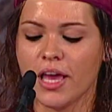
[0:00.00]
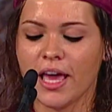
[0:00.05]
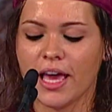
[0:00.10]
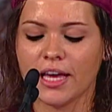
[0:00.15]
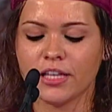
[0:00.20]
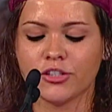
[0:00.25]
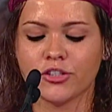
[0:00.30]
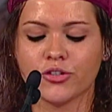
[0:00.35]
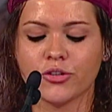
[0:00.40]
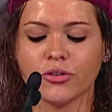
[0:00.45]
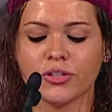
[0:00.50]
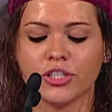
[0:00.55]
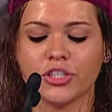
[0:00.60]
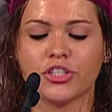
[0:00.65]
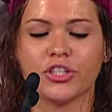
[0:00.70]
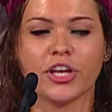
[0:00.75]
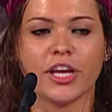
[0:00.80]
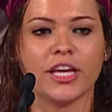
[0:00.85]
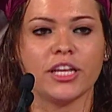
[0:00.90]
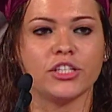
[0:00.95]
has truly
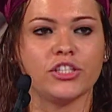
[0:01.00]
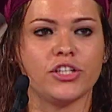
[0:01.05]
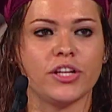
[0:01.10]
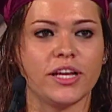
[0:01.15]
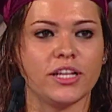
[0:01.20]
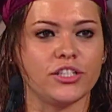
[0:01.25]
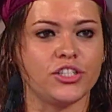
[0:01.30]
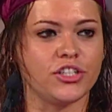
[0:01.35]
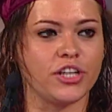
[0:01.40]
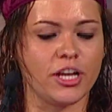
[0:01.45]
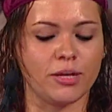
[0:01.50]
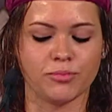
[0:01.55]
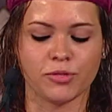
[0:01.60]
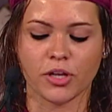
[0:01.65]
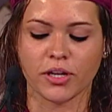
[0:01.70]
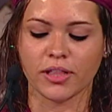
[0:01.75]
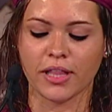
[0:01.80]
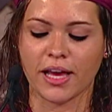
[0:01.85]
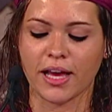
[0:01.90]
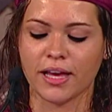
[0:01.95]
changed and shaped
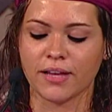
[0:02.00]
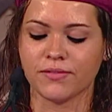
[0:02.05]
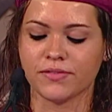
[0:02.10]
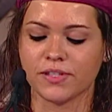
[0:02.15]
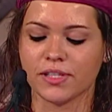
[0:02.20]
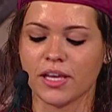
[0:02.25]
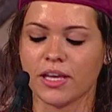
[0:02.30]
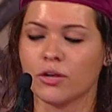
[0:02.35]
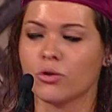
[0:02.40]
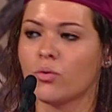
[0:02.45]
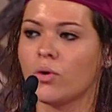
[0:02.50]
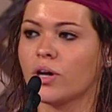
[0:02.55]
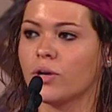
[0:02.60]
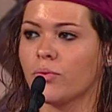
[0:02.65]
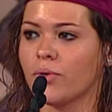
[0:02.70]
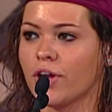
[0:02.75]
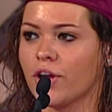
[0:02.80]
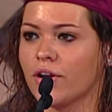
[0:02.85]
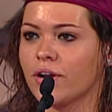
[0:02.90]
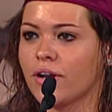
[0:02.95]
our lives in one
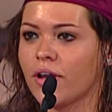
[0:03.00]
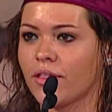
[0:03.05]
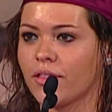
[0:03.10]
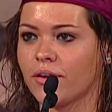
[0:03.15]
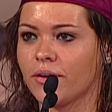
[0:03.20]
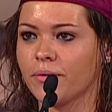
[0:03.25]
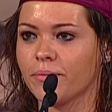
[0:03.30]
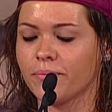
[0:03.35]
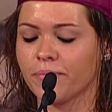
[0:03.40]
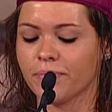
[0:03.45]
way or another.